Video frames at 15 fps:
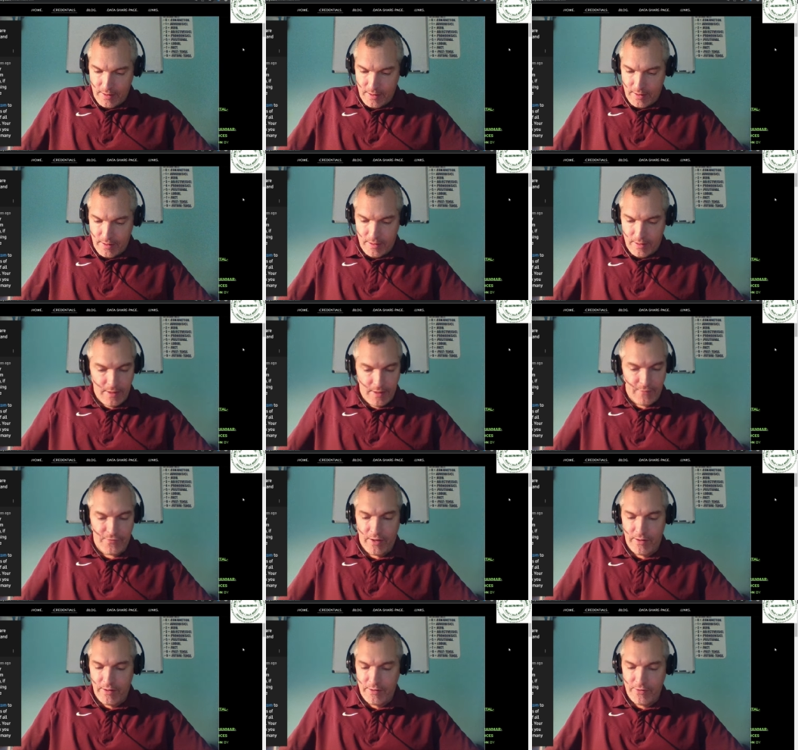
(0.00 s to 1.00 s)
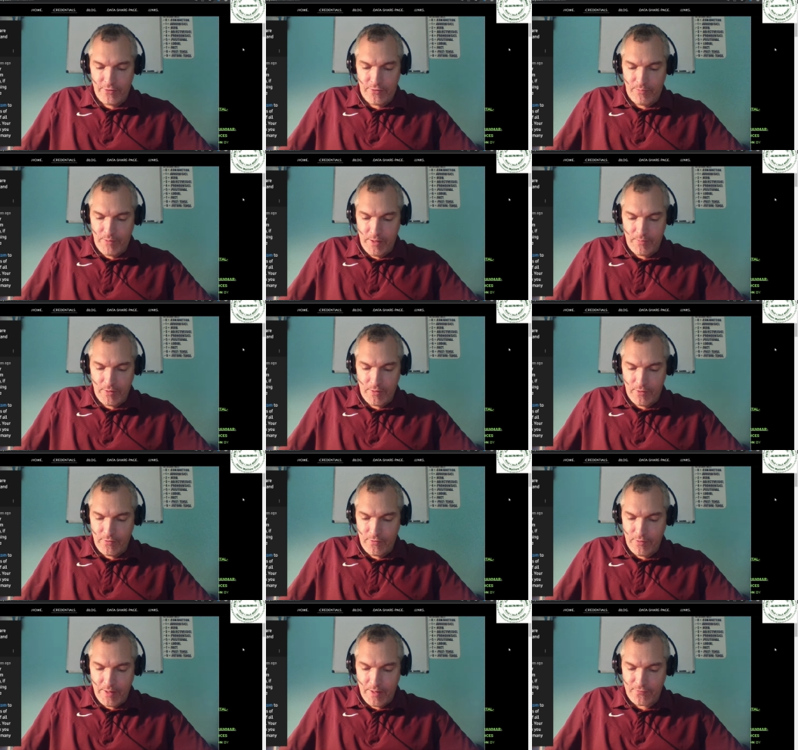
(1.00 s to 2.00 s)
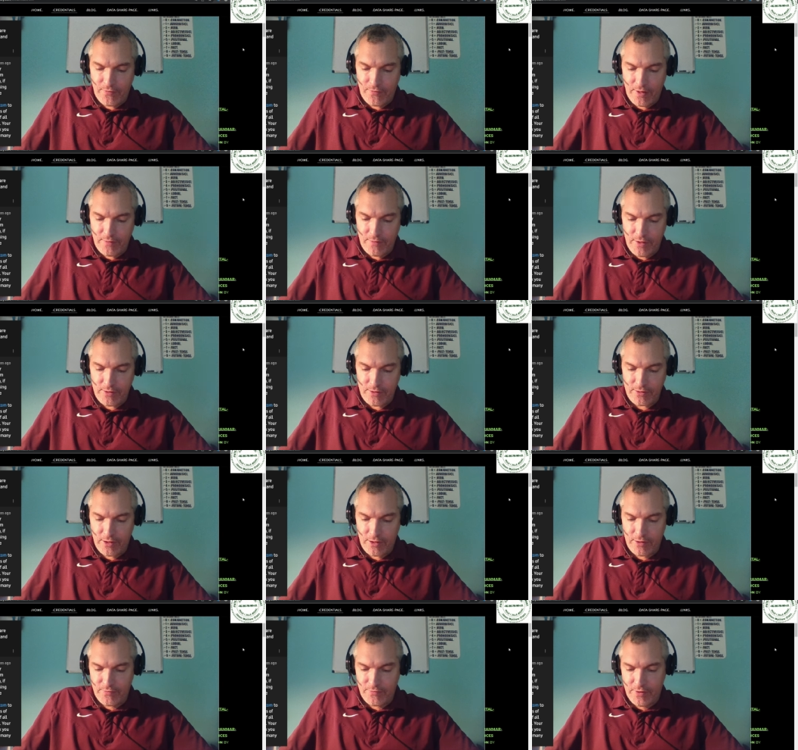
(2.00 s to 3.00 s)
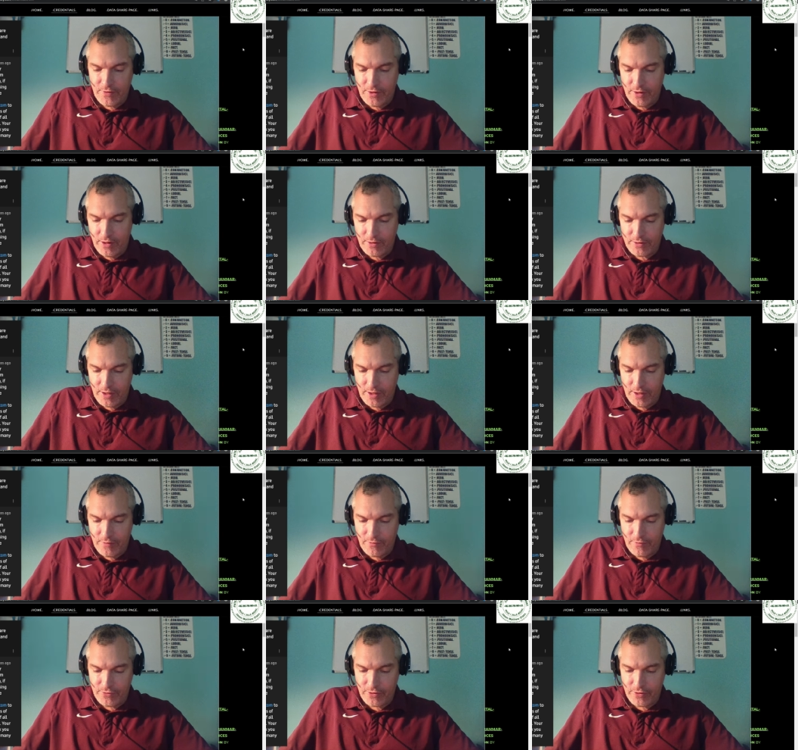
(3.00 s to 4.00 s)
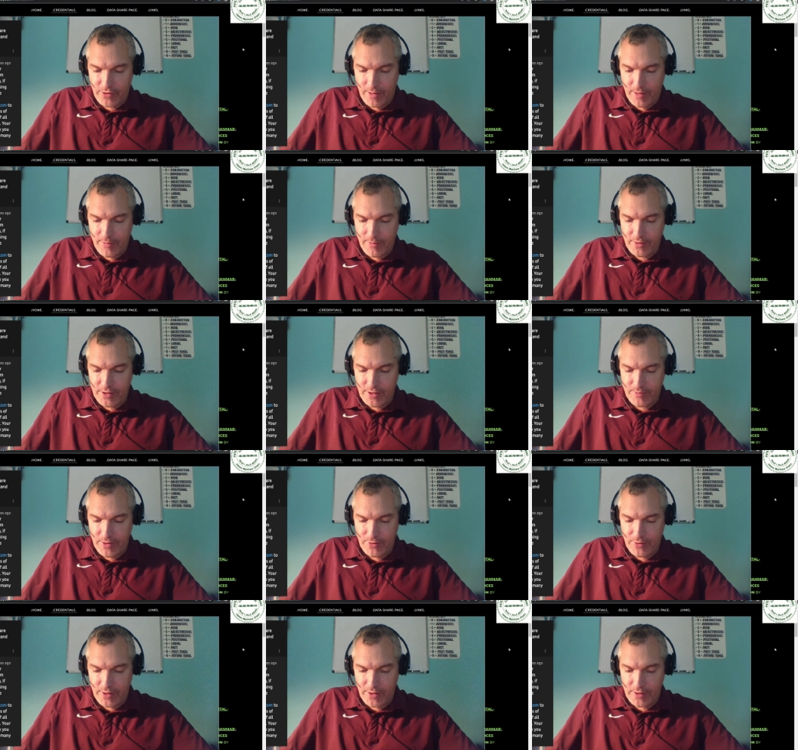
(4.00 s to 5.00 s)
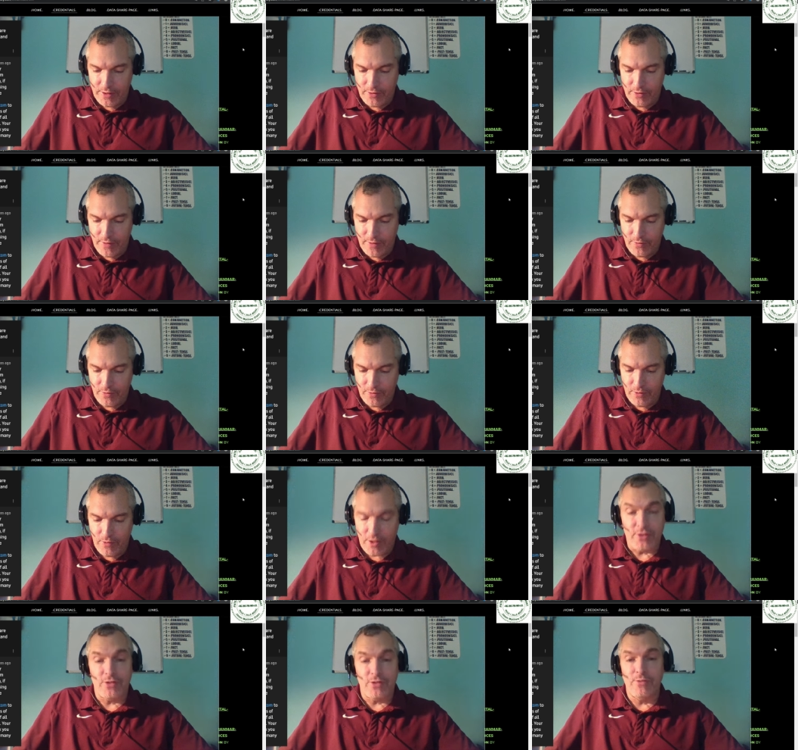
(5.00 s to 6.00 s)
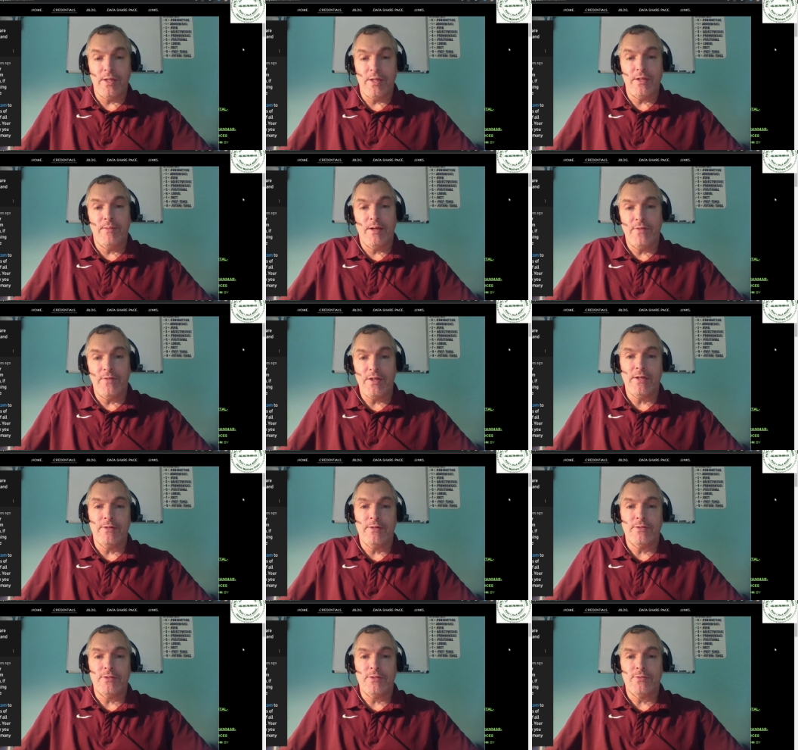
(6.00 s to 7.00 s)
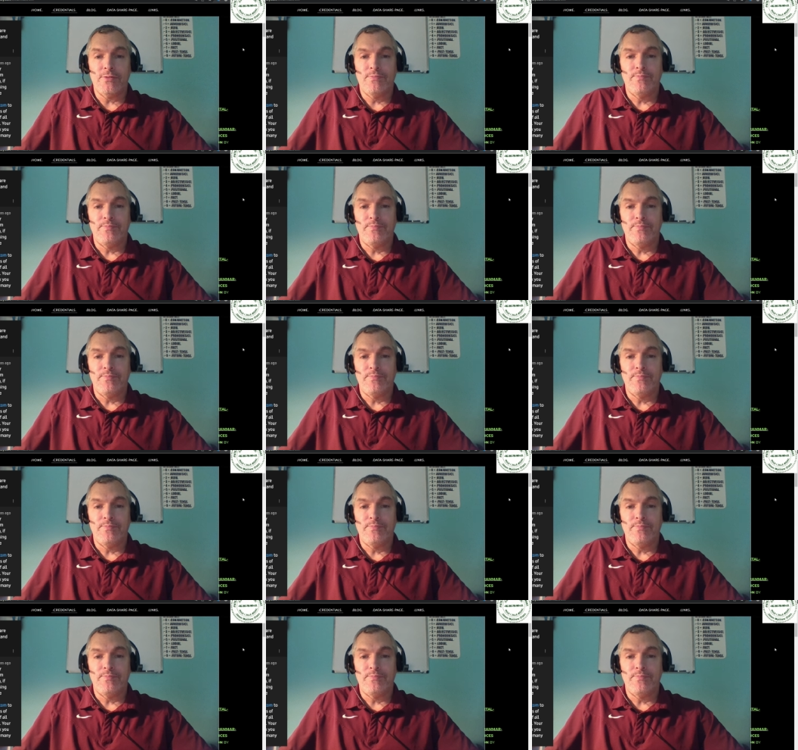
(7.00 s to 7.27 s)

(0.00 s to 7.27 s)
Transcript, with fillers: "And I've taught hundreds of people over the past five years, all of different knowledge levels. Your comment leads me to think you haven't really watched too many of my videos."